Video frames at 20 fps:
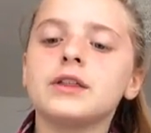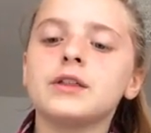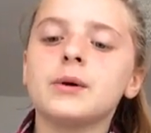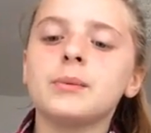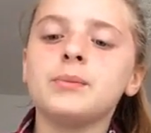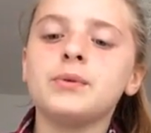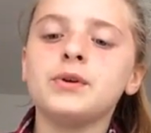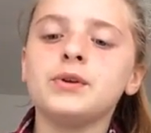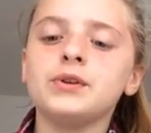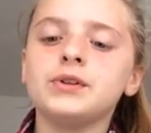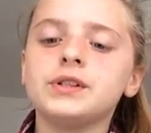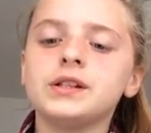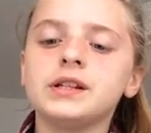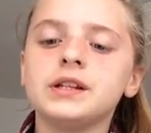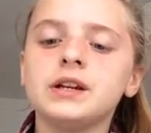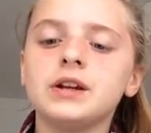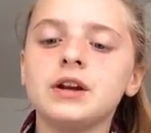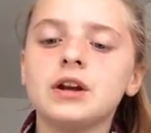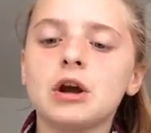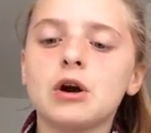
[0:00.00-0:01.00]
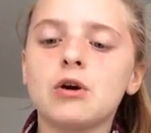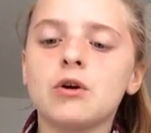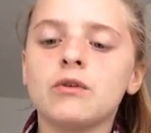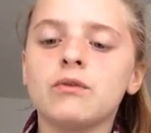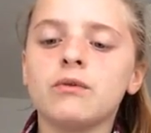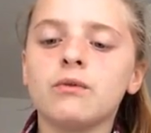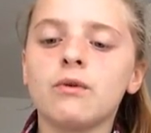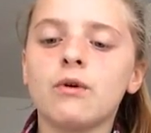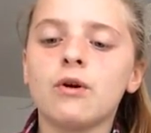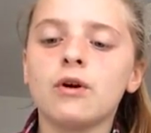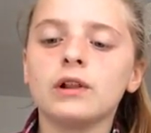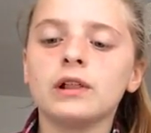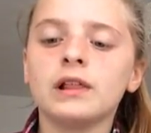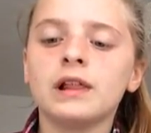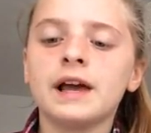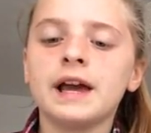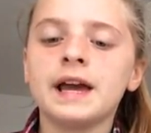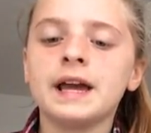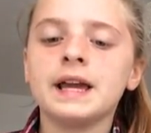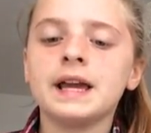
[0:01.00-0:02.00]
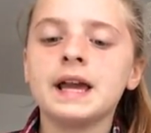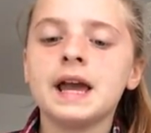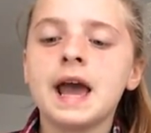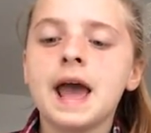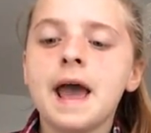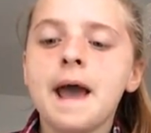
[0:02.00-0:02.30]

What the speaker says: the beauty of what lay